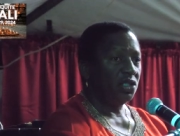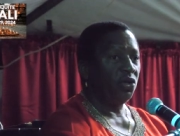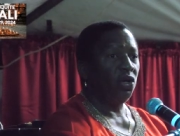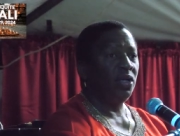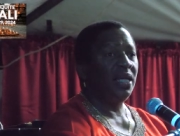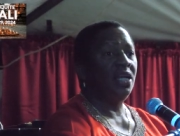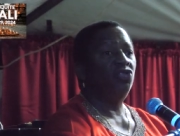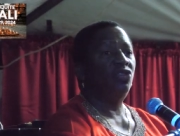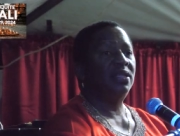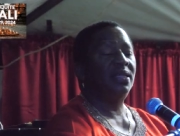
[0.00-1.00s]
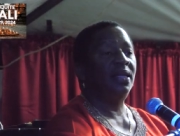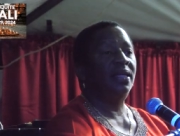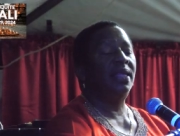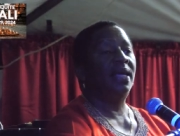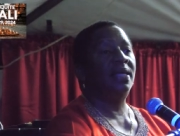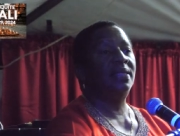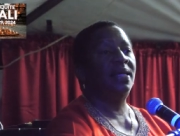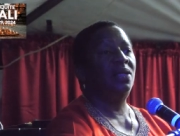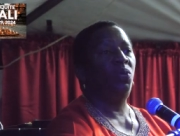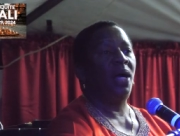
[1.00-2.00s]
So now the interesting thing is
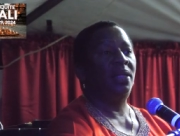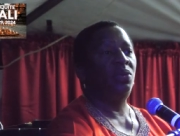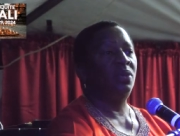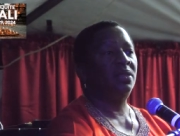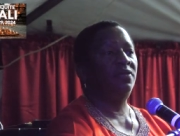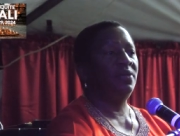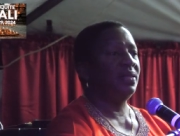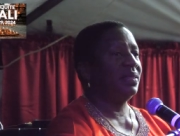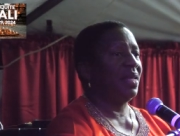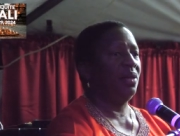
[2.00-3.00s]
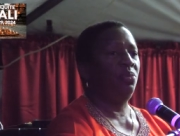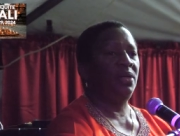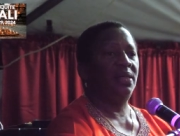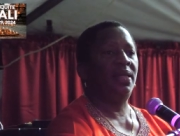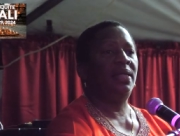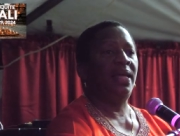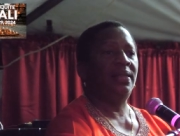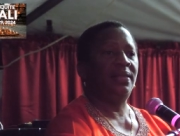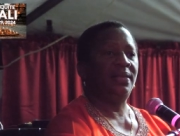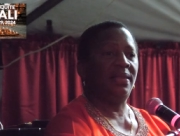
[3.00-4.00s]
that Diwali was first celebrated in
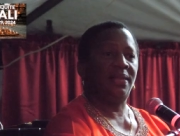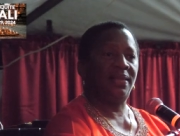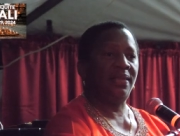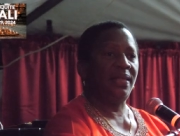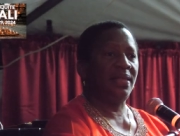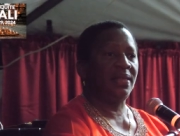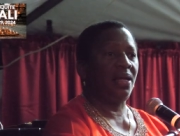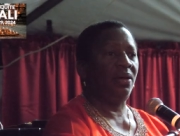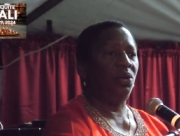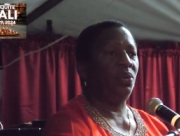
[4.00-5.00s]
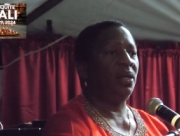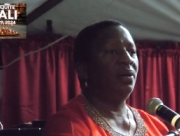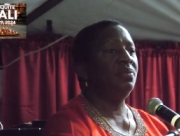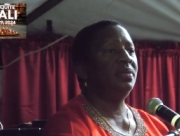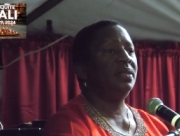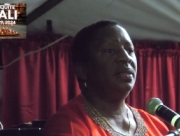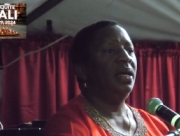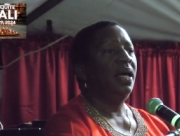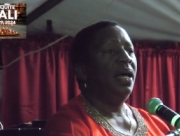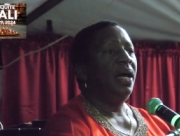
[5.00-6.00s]
1966. Eric Williams
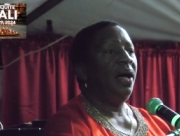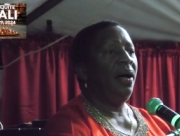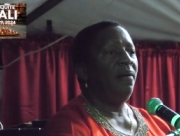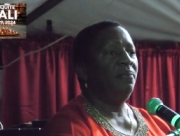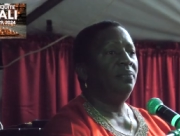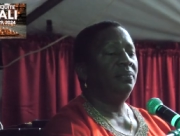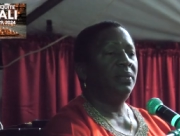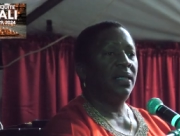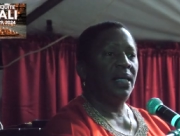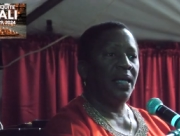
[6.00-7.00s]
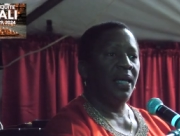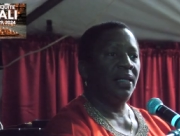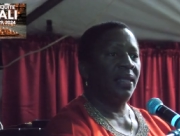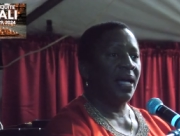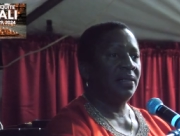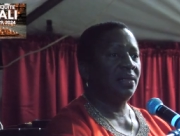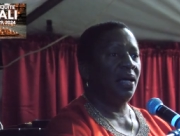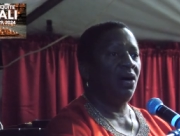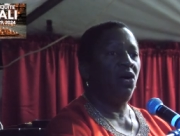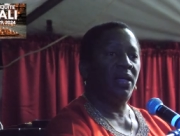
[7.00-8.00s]
um, declared that
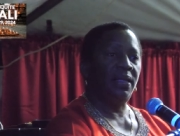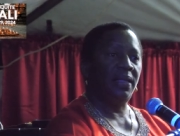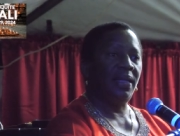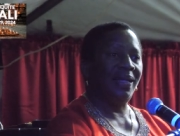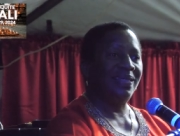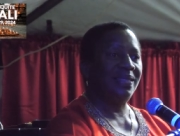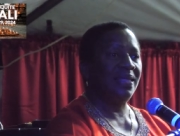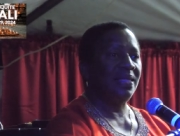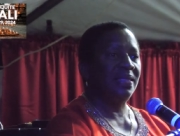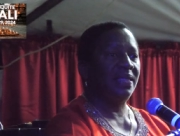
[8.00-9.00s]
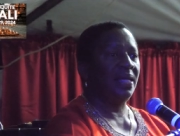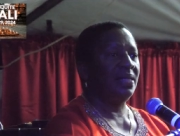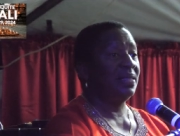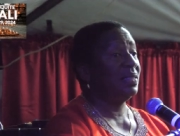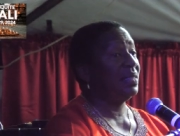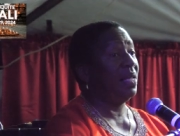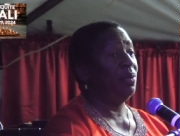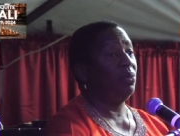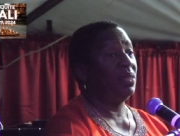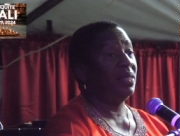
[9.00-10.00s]
a holiday, and since then it is
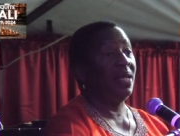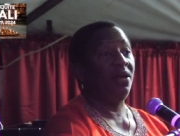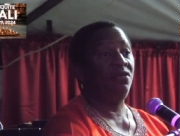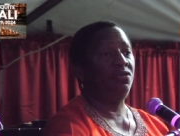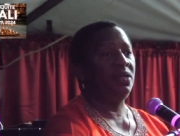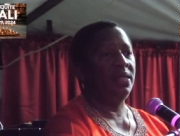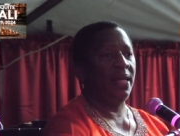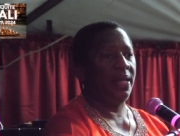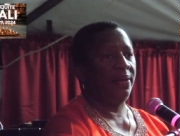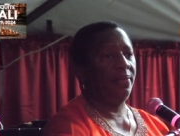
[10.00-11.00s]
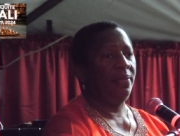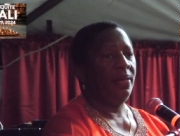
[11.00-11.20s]
celebrated every year.